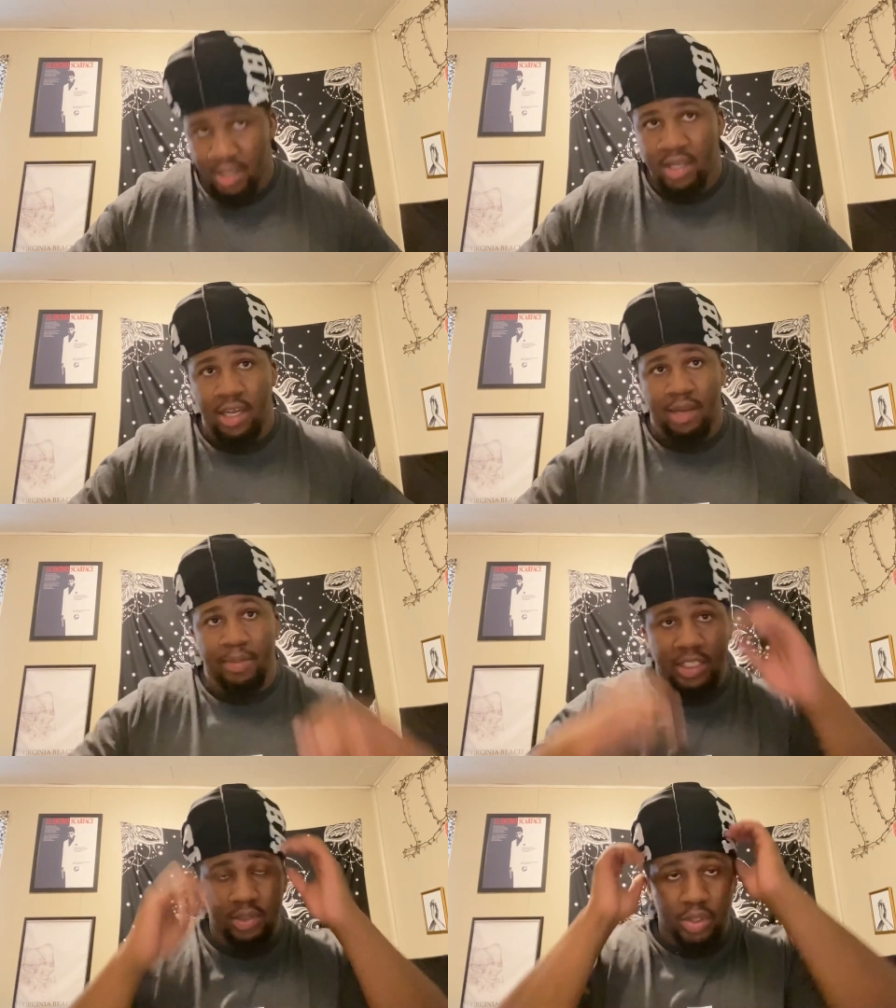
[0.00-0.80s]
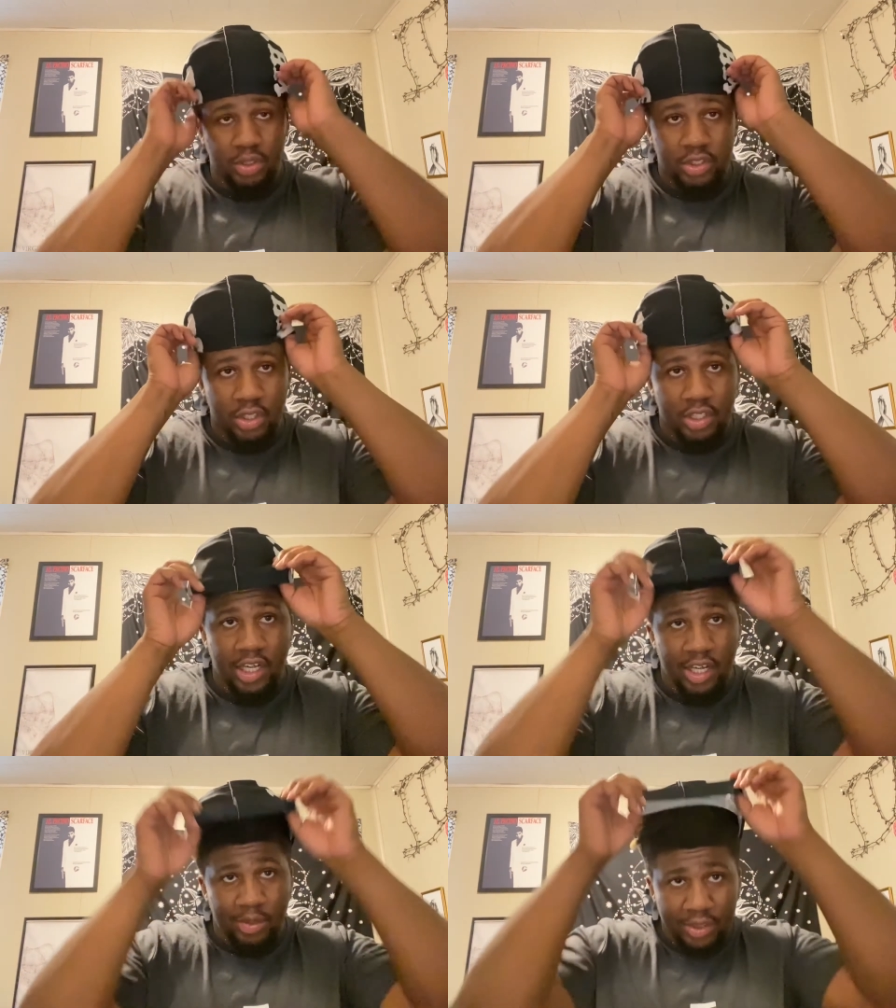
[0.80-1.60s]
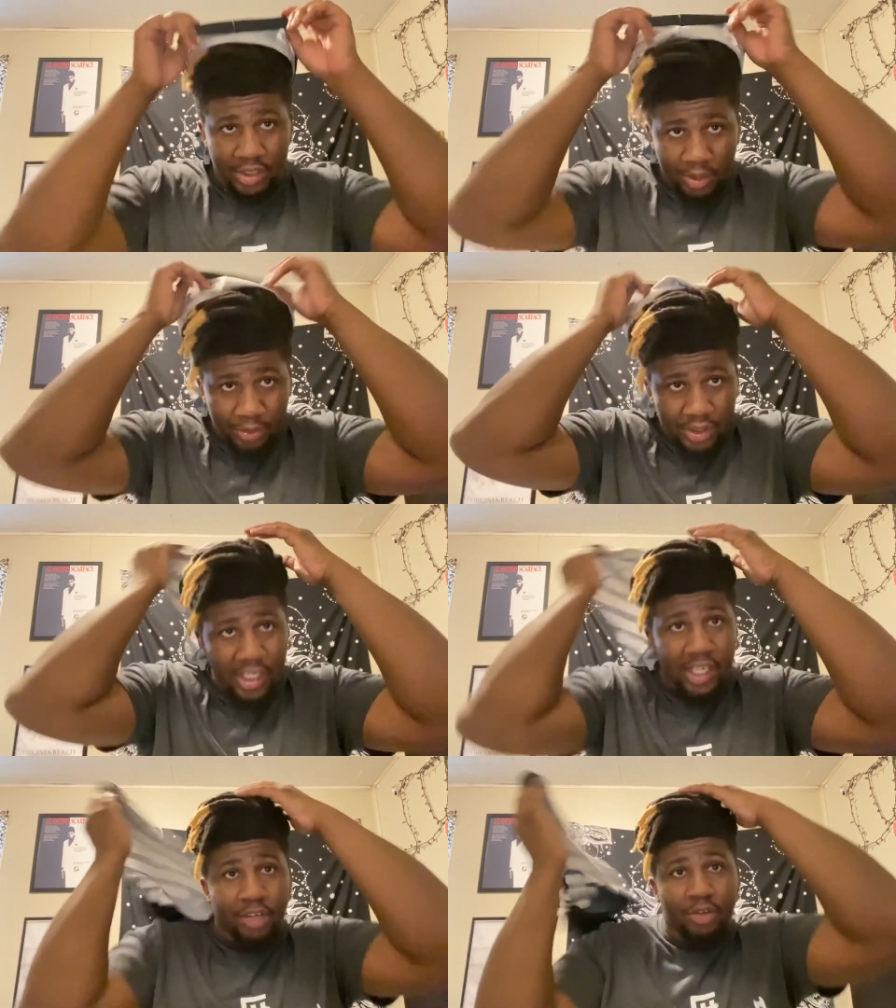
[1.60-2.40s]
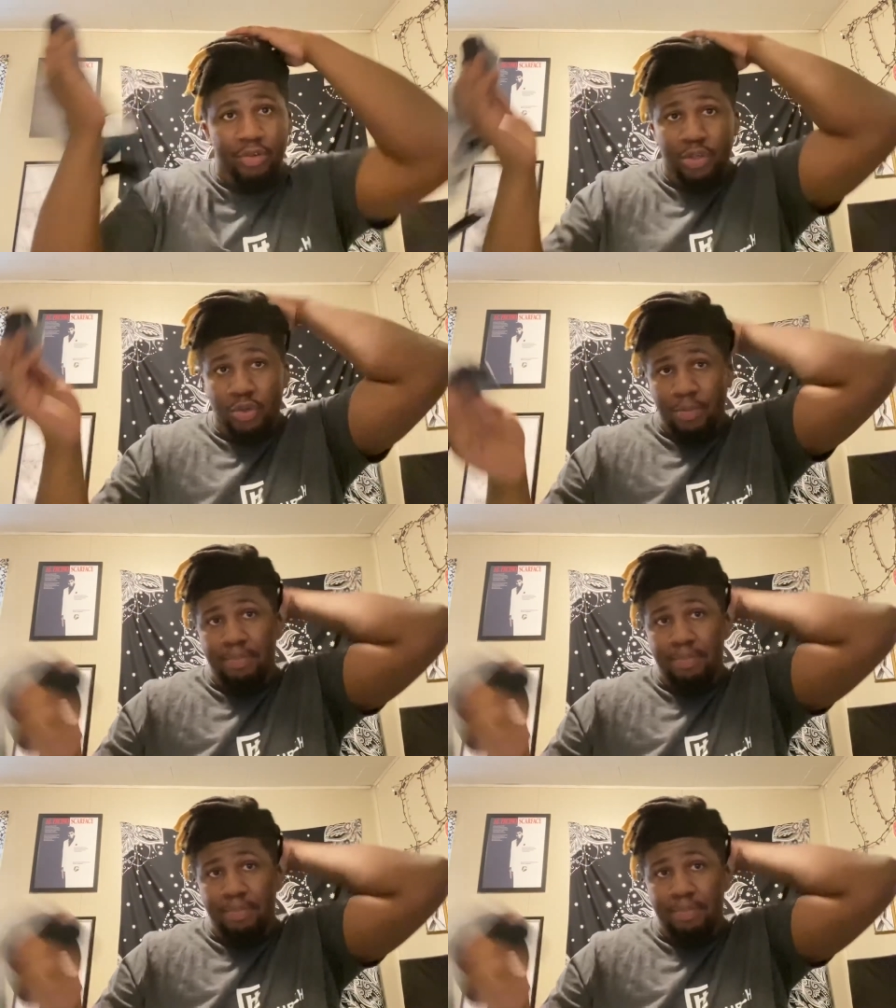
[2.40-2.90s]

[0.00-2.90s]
I might as well show y'all what's up with the hairdo.